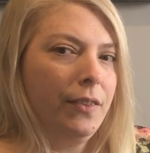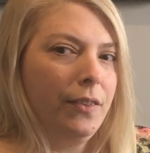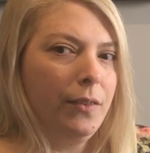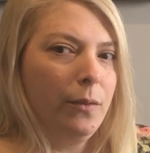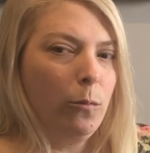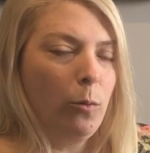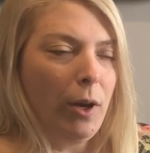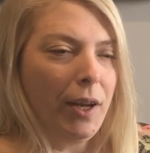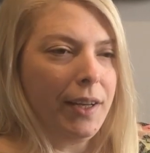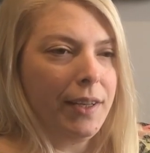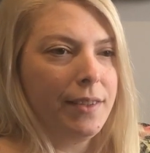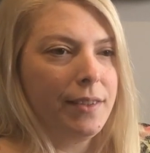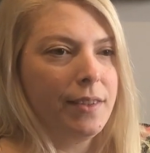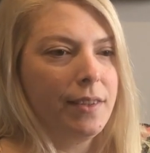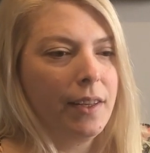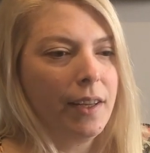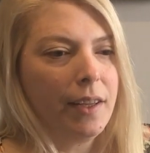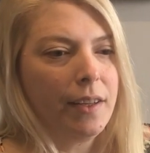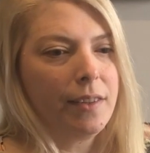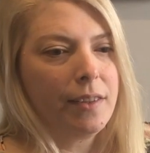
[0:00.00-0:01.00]
ways
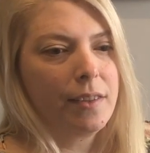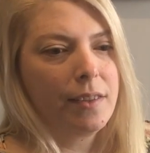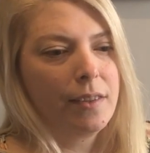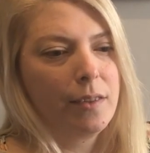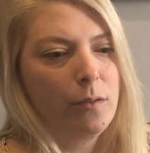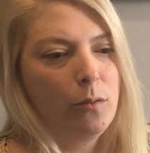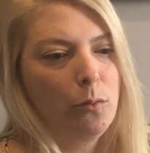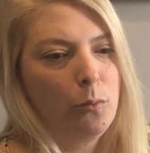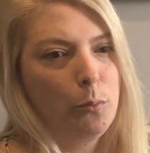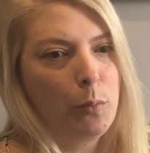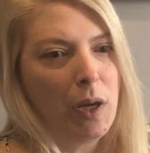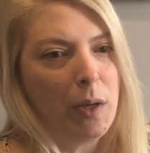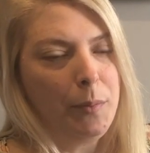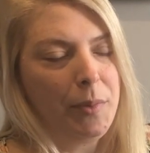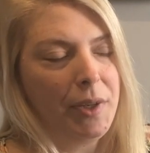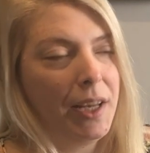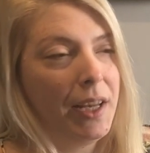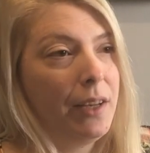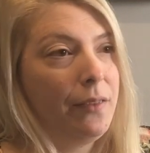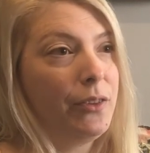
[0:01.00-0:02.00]
that my
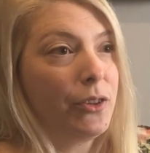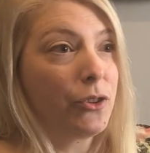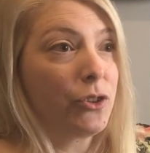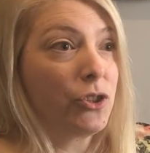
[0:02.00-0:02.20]
behavior